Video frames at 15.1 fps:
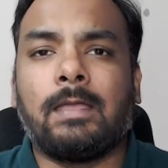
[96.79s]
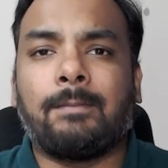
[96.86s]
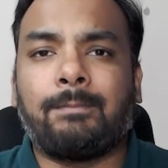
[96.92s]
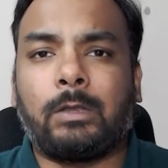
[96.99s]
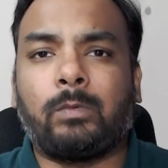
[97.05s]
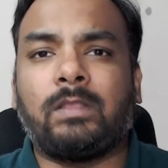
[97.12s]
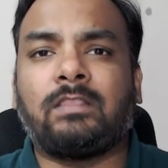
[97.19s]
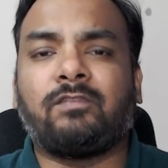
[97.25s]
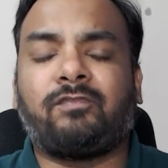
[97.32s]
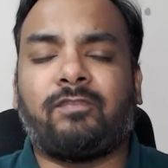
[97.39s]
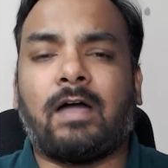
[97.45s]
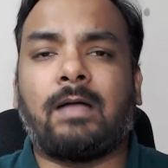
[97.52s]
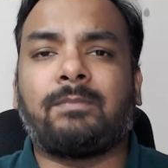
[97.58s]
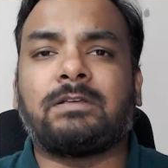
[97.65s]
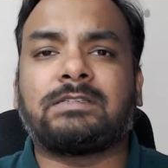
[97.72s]
between the
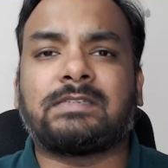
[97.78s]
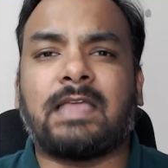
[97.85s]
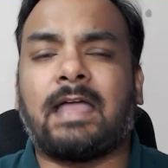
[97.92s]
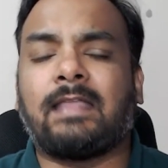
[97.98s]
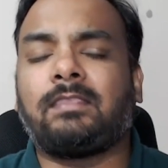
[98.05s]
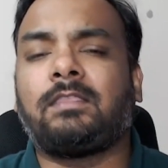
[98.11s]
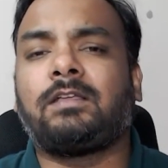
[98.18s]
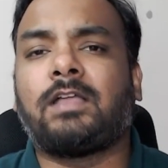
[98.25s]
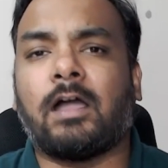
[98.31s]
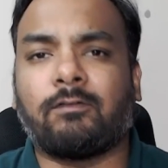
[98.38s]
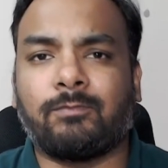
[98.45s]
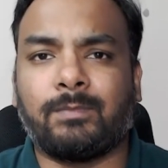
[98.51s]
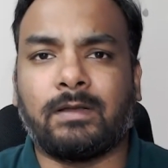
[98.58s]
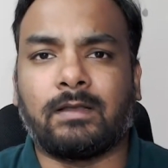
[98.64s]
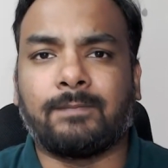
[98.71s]
farmers and the
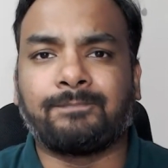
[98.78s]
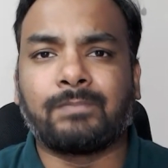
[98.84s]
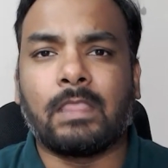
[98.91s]
government.